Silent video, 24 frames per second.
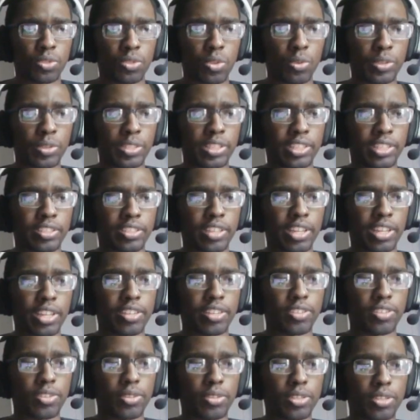Don't kick Ned,
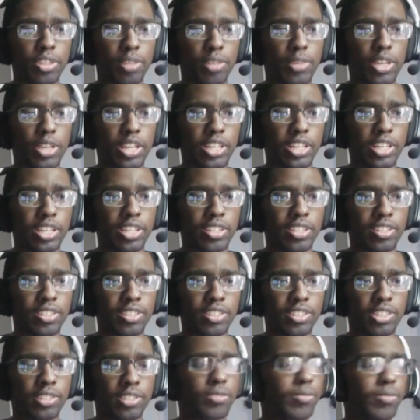dude. Come on,
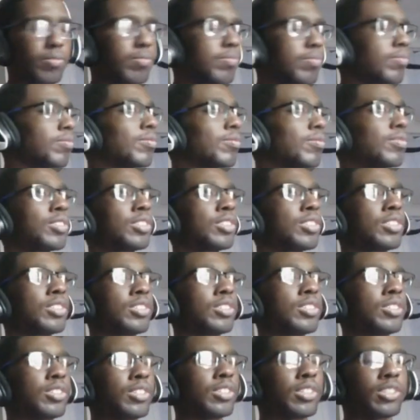get.
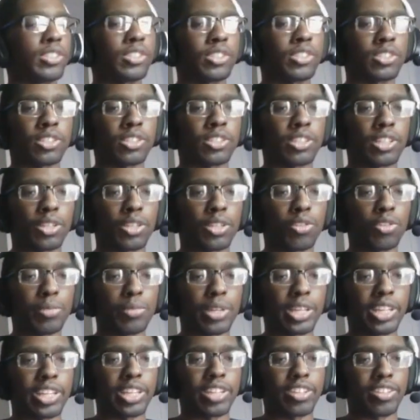Good God
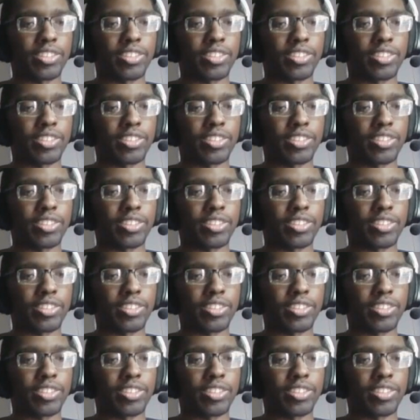Almighty.